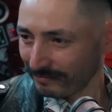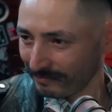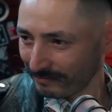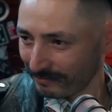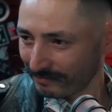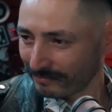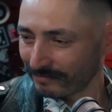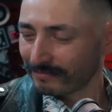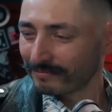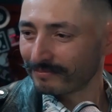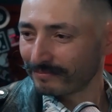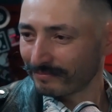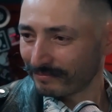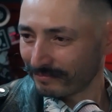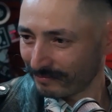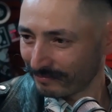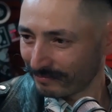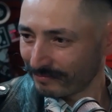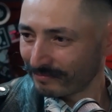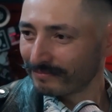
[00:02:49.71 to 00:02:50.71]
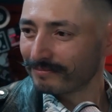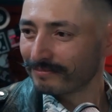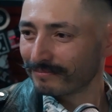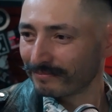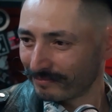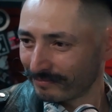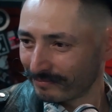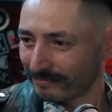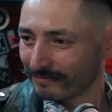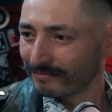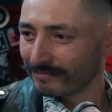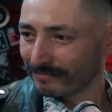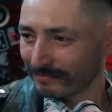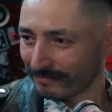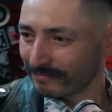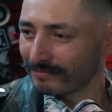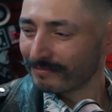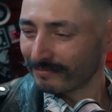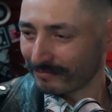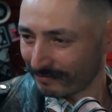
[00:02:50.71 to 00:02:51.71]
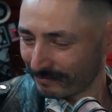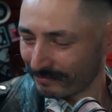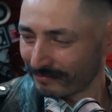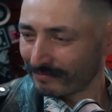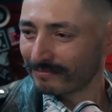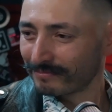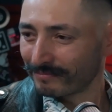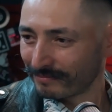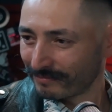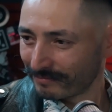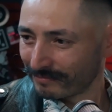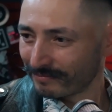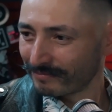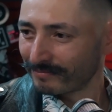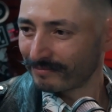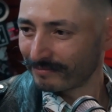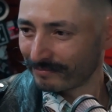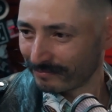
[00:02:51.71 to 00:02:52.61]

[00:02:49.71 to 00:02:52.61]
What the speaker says: with all my heart, that God puts calling on our life.